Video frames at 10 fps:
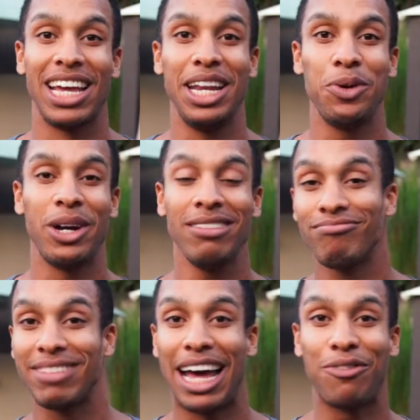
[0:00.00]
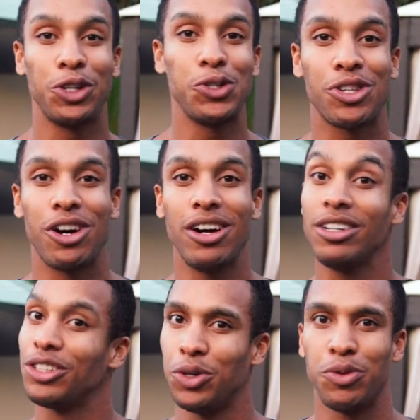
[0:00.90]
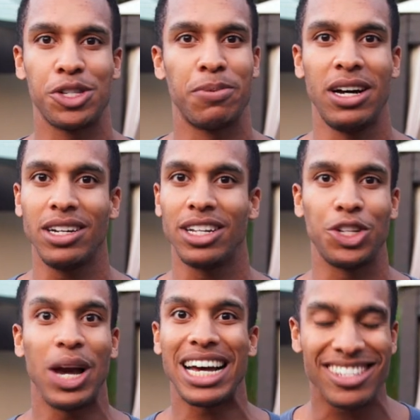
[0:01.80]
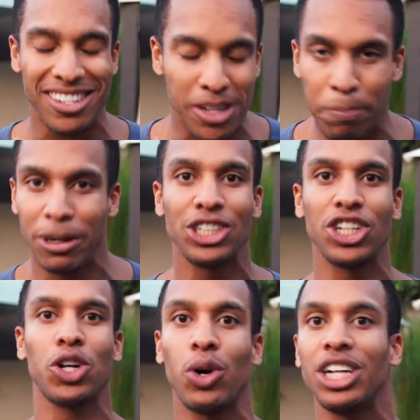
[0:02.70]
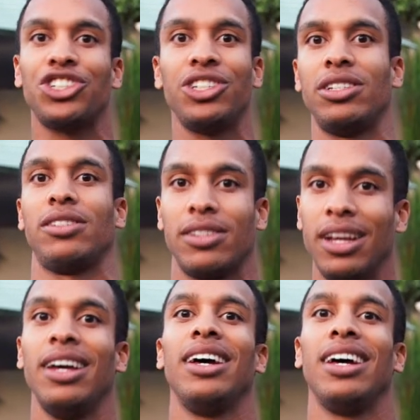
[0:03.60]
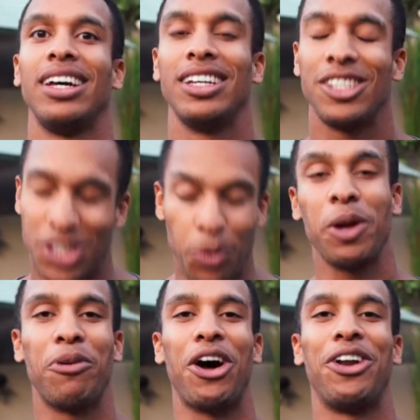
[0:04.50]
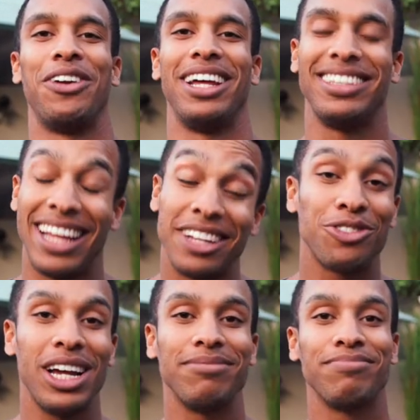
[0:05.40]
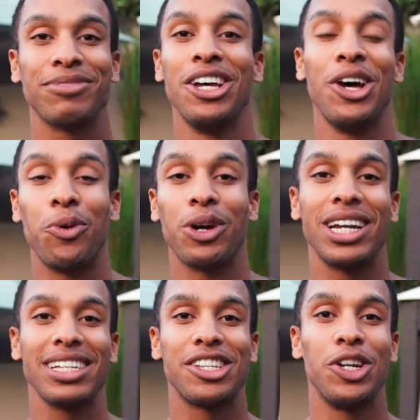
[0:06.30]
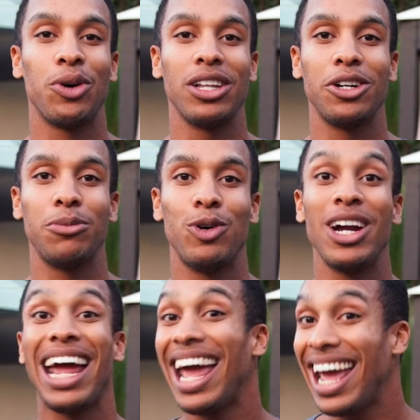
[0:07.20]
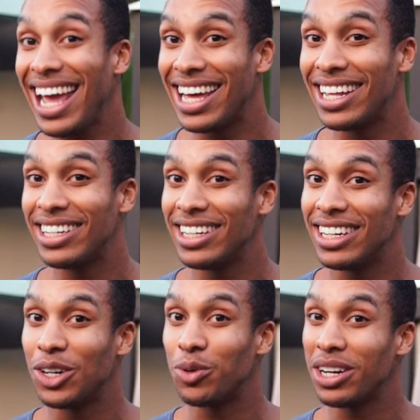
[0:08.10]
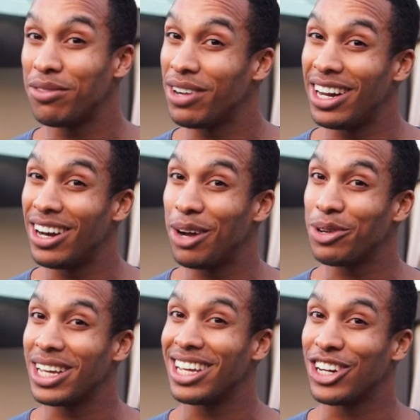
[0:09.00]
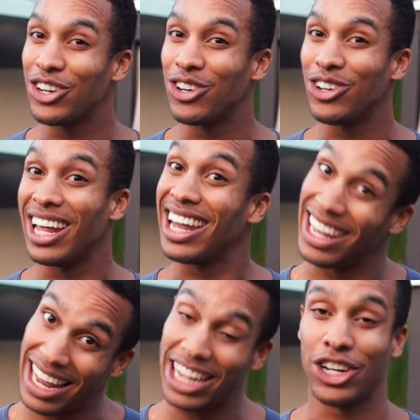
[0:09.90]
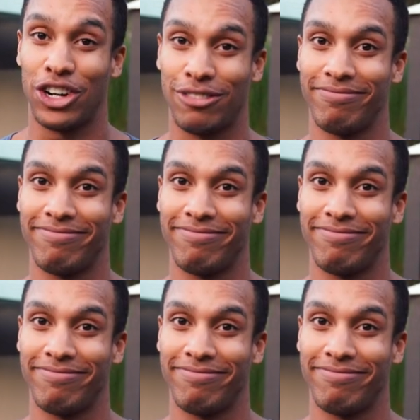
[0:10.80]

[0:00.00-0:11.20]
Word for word: Anyway, after you saw her, you responded. You asked us a bunch of questions. So we brought her in. That's right. We're gonna get to know her a little more, and we're gonna find out how we can get a girl like her.